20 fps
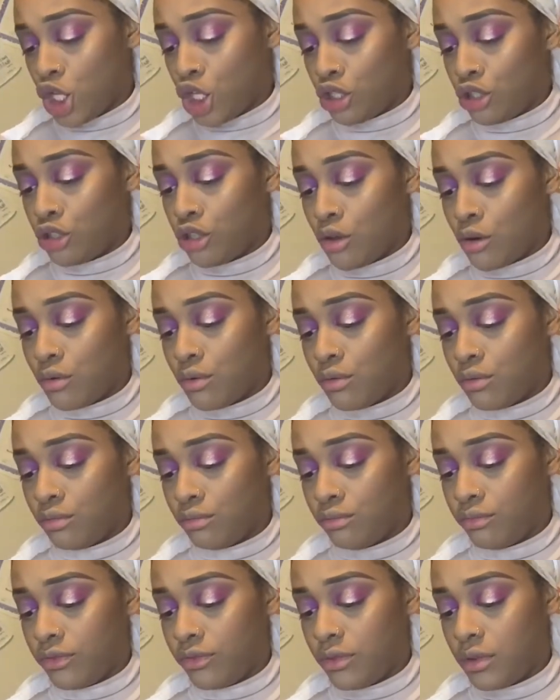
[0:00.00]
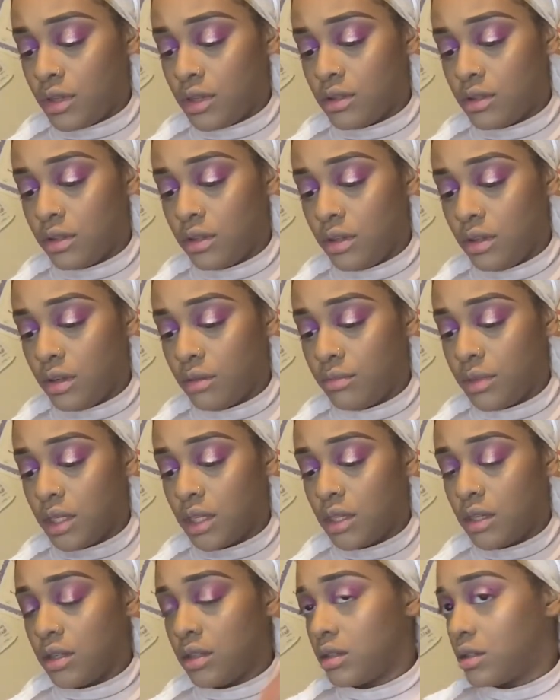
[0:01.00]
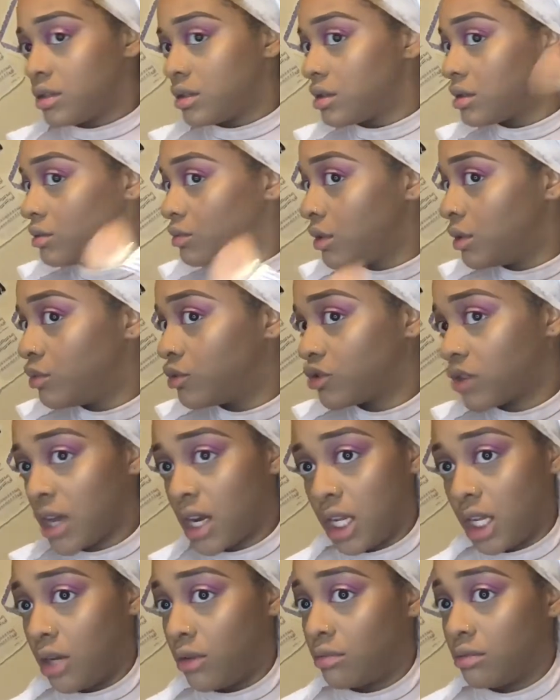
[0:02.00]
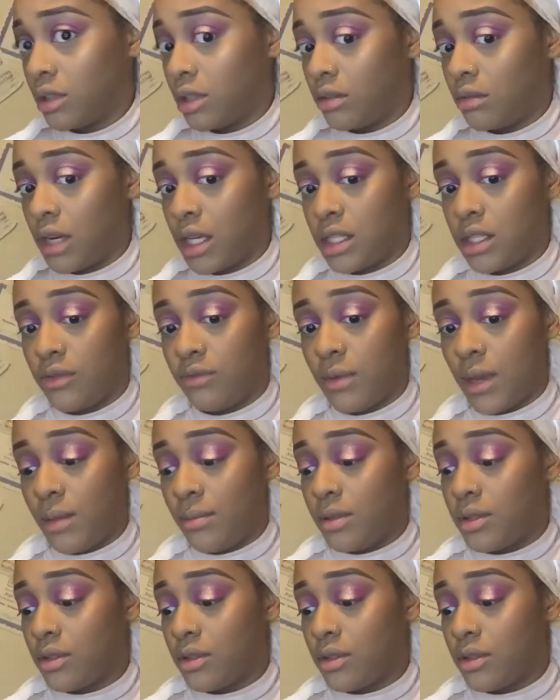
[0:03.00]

subtle for this look because we were trying to get real aggressive, baby.